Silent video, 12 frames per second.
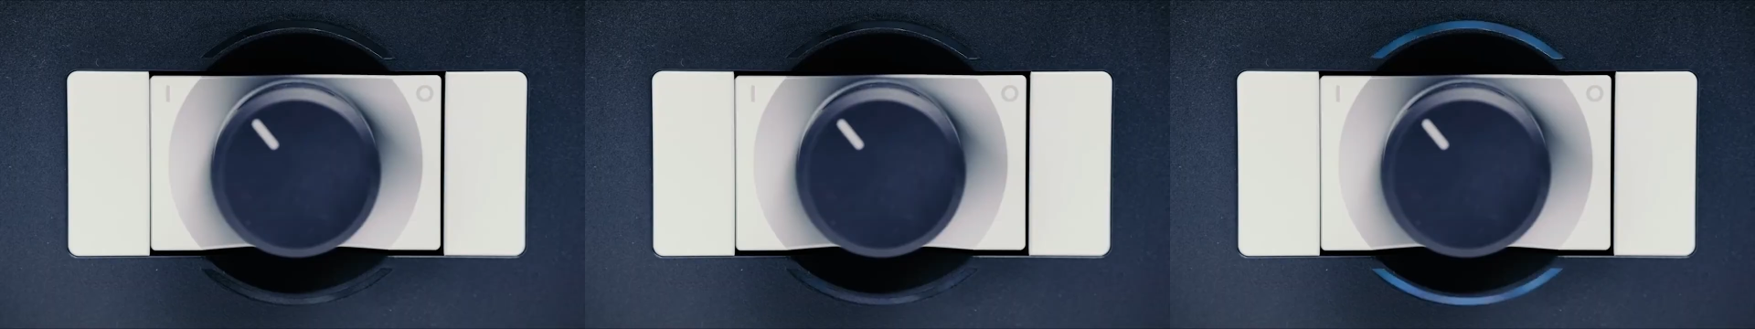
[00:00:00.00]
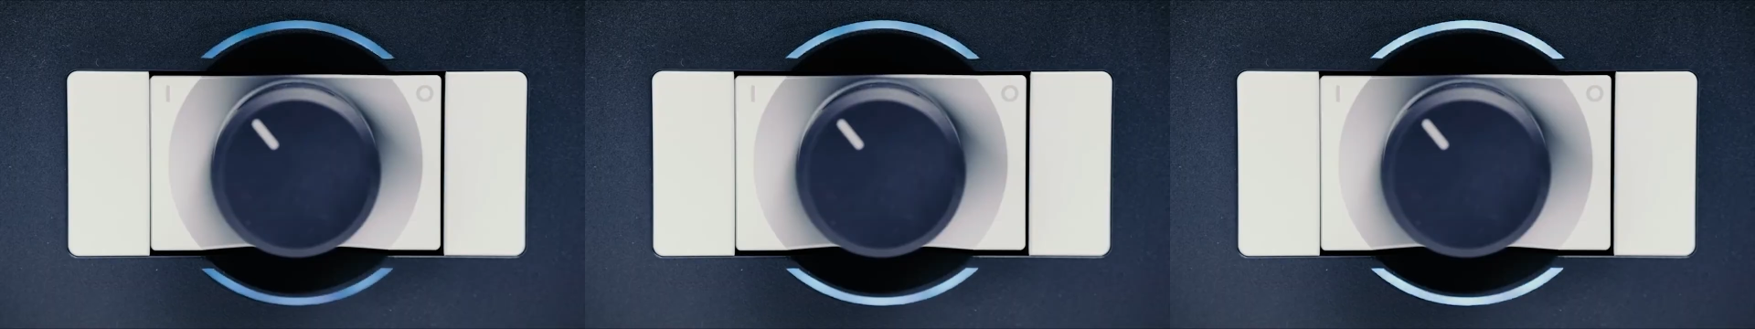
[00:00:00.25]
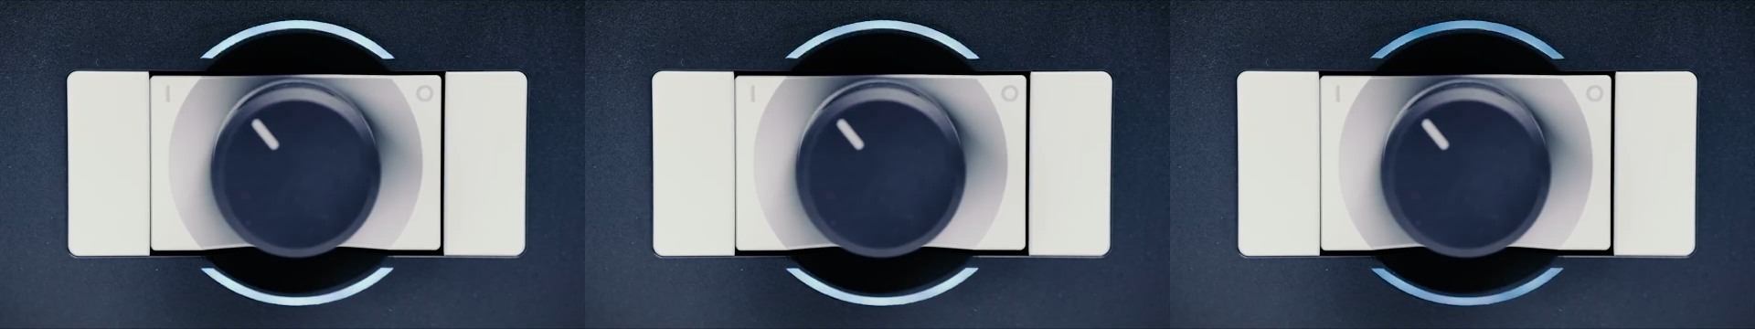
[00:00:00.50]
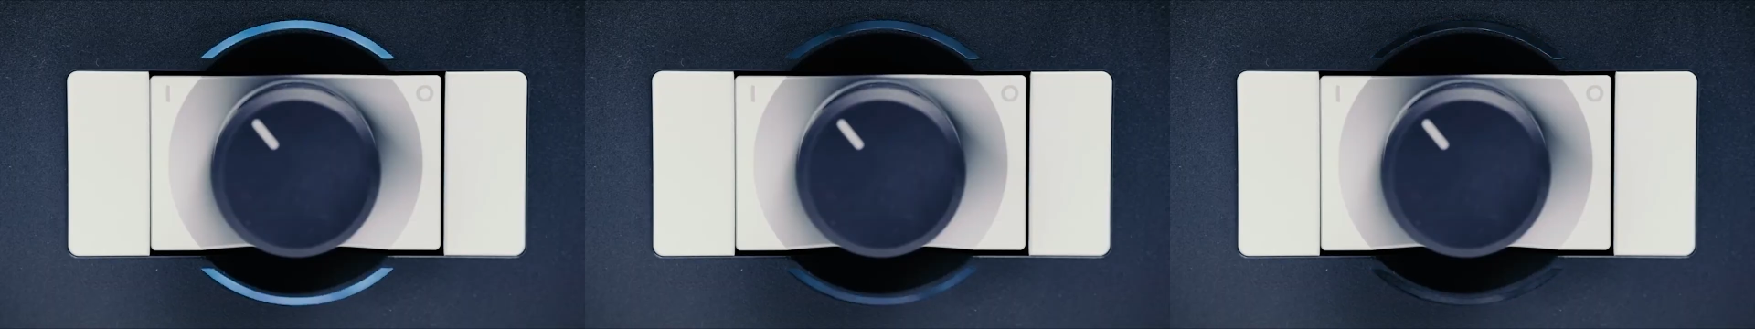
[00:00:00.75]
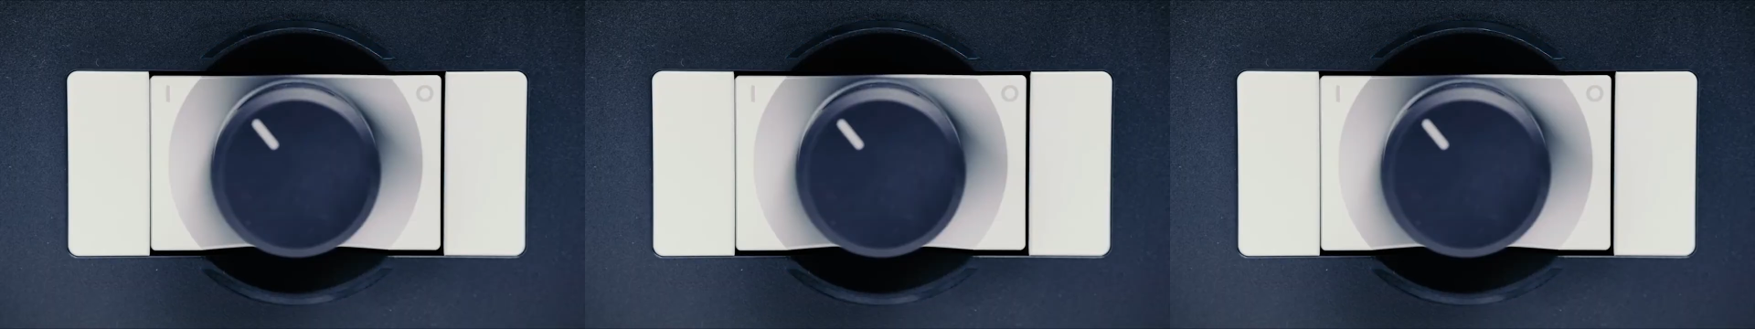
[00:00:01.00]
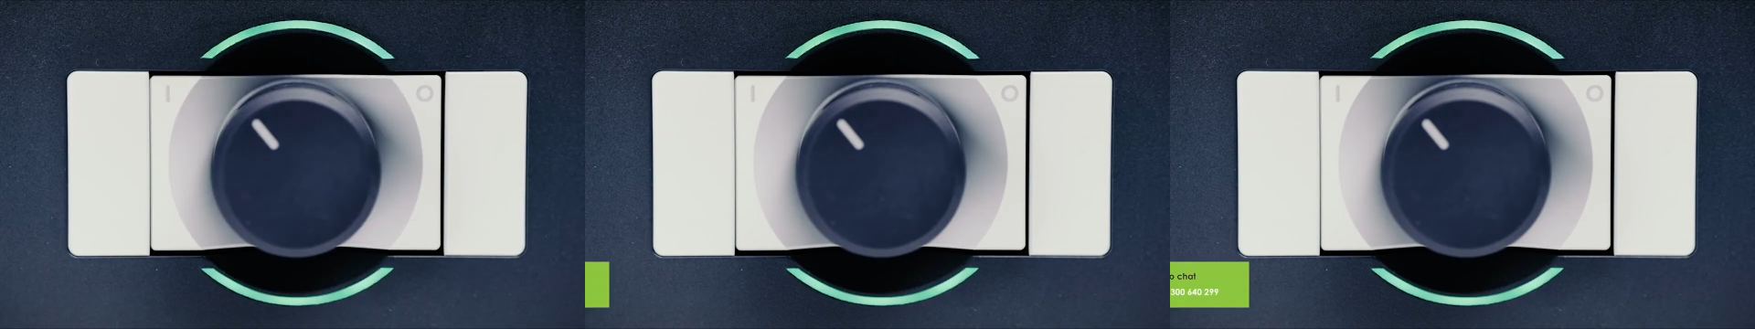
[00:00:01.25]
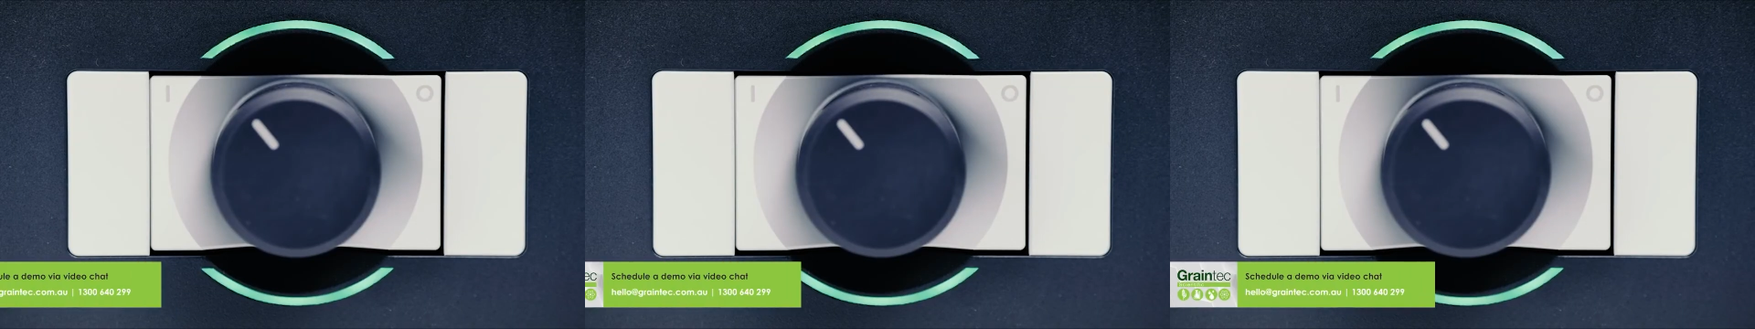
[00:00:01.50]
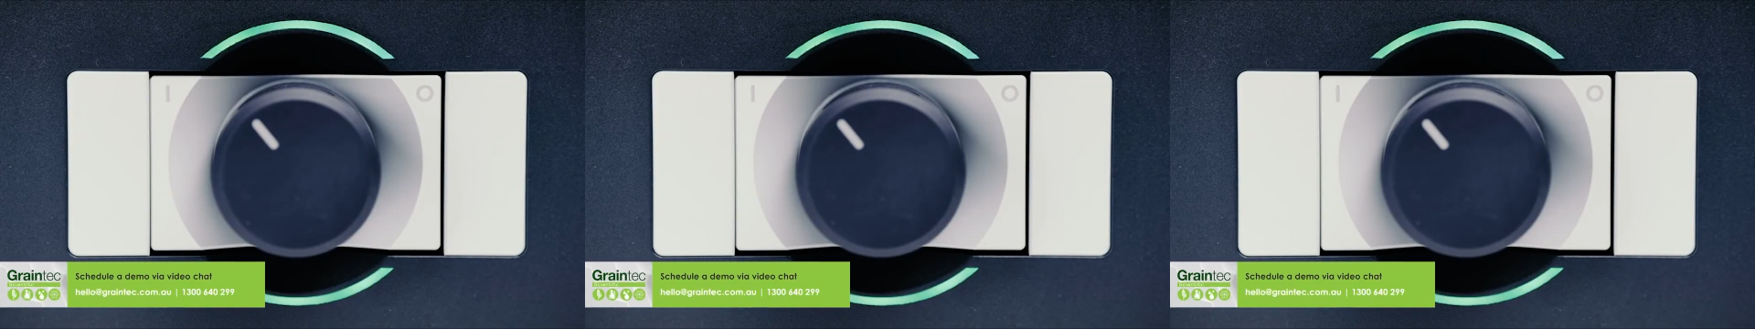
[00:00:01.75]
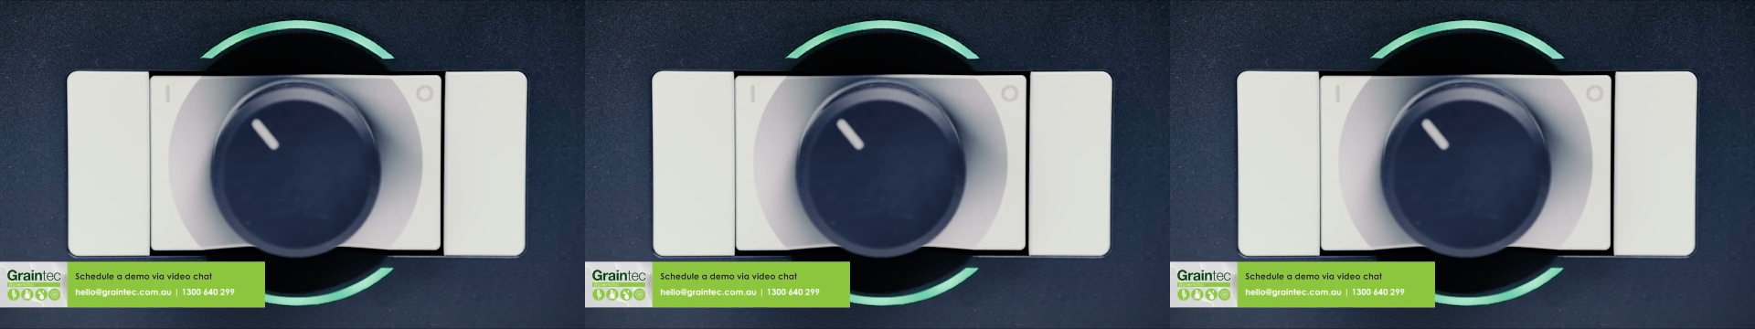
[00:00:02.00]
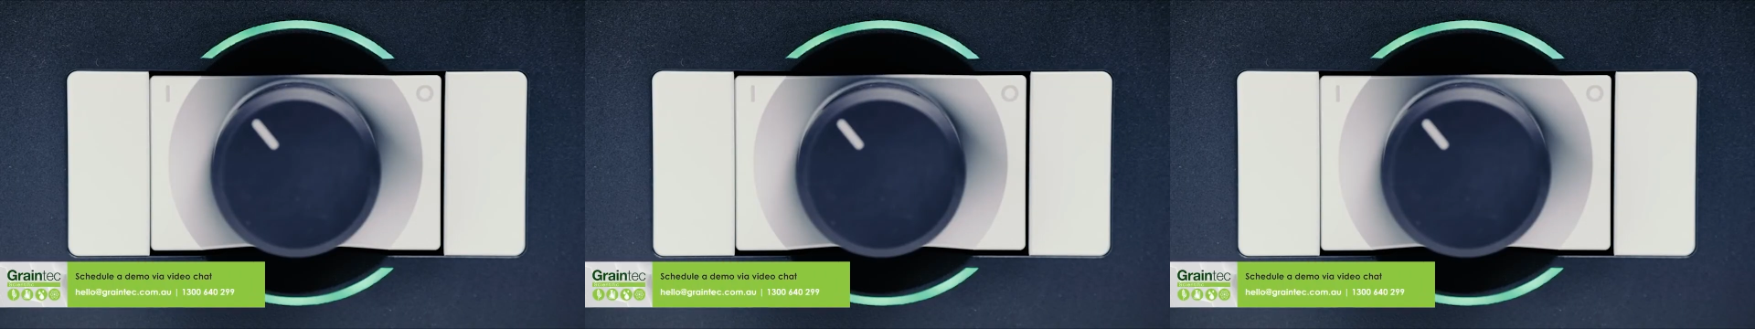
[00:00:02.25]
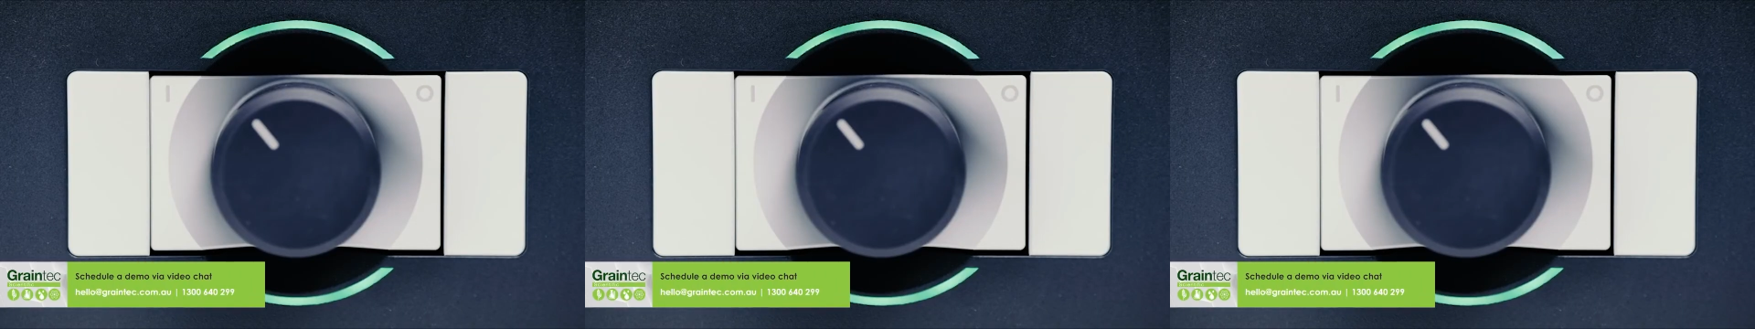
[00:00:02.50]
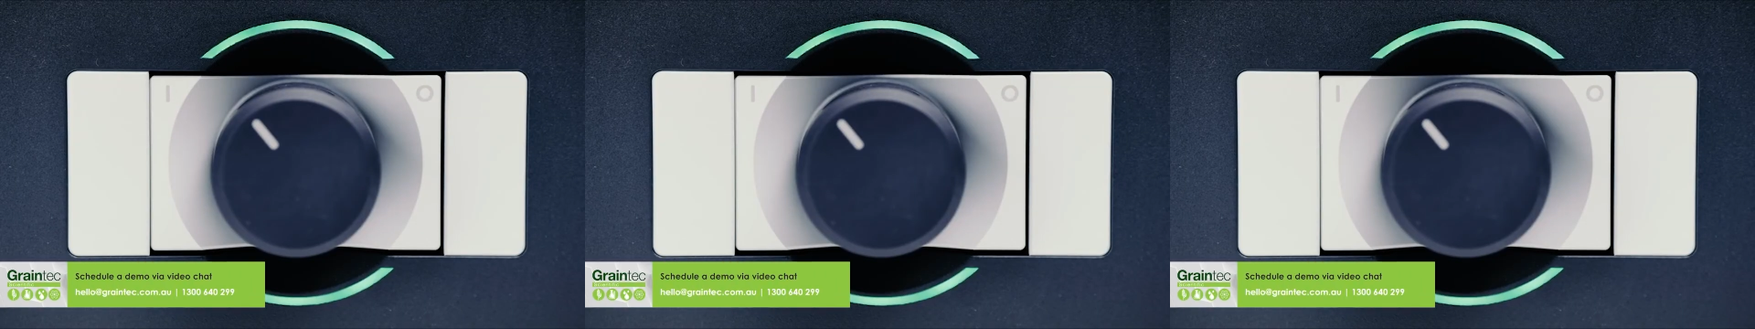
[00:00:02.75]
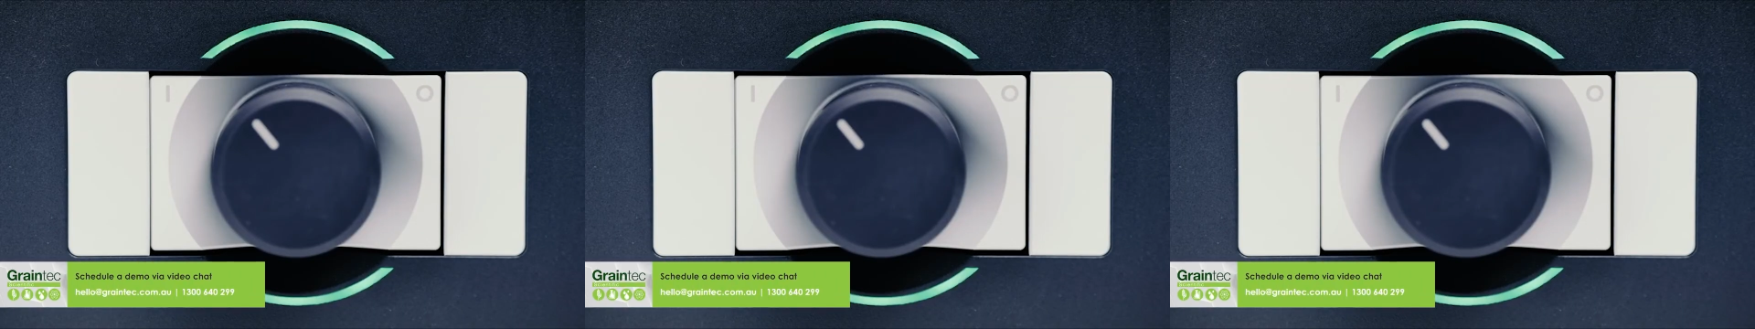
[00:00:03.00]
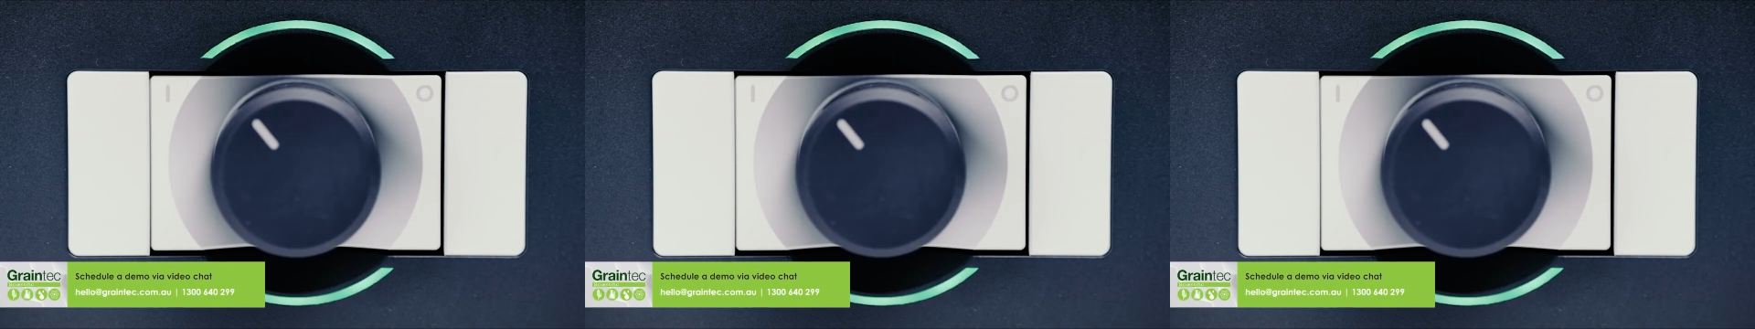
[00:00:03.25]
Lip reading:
(no speaker visible)